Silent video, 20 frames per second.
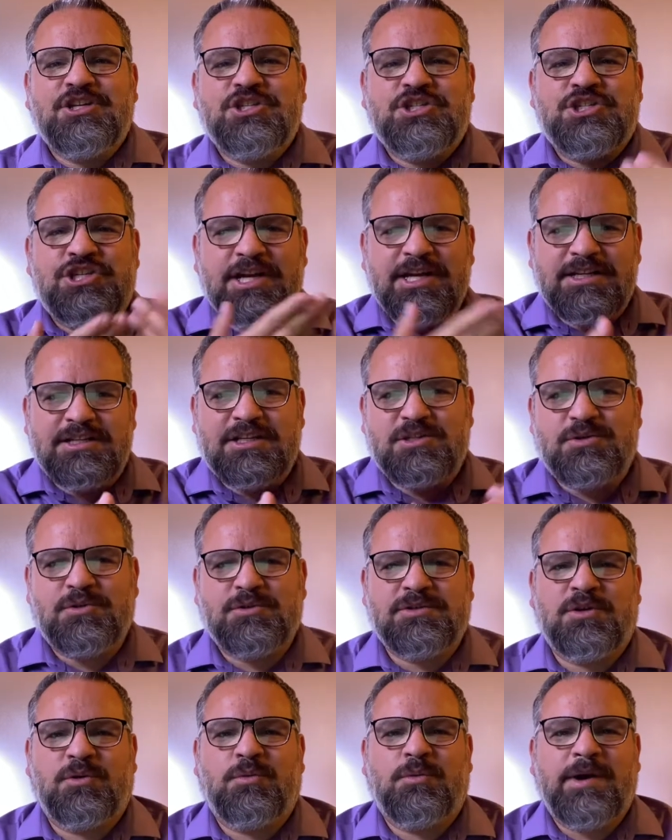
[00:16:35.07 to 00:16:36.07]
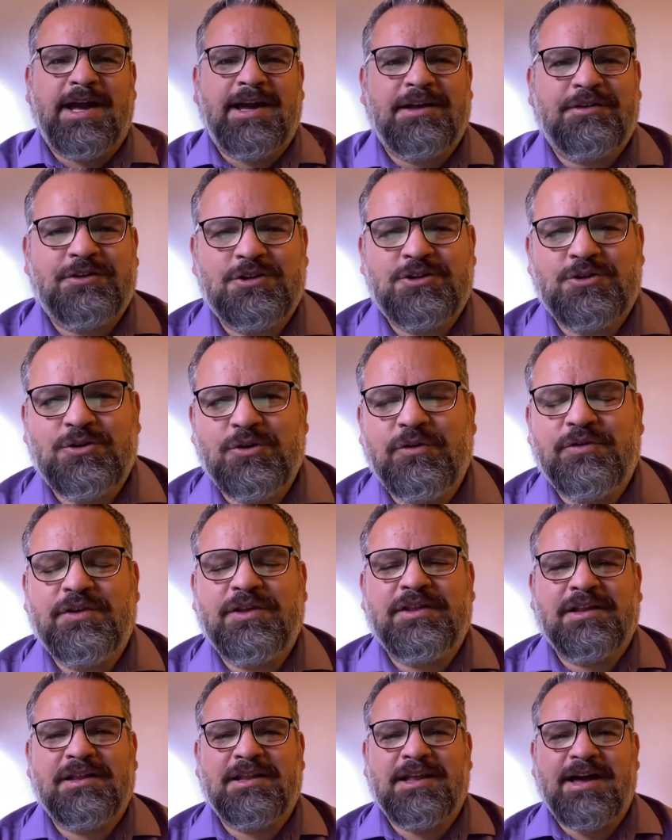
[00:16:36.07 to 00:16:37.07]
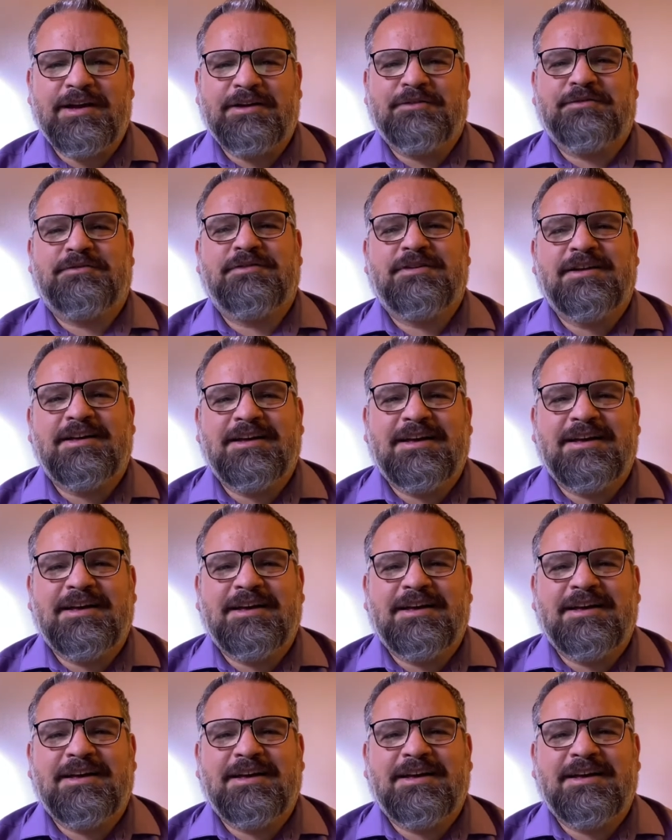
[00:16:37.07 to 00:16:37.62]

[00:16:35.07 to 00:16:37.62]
Jesus was the way, the truth, and the life.